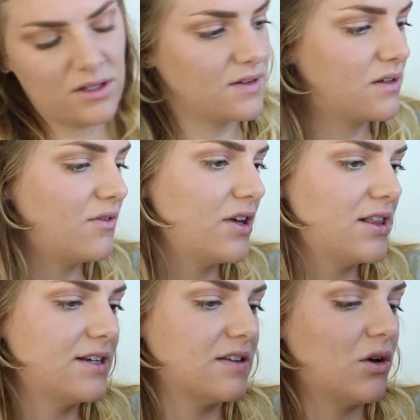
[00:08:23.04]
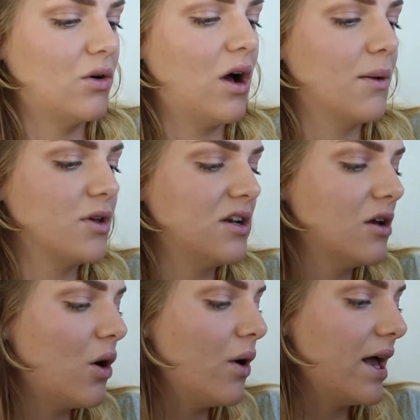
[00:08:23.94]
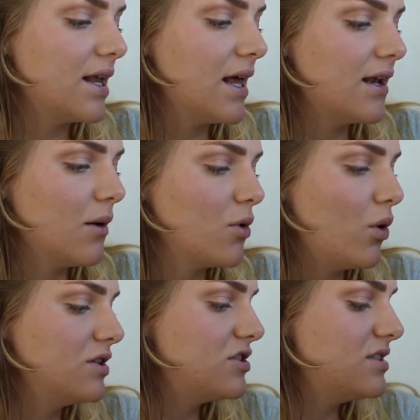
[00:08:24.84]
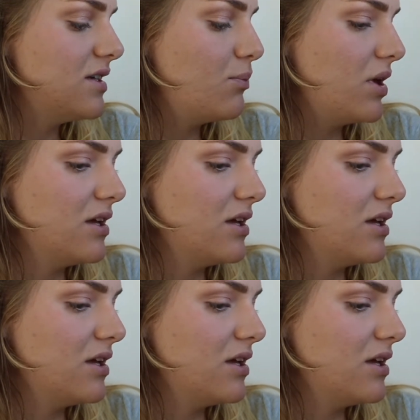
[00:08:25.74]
and stuff like that. So I'm gonna go ahead and I'm going to dip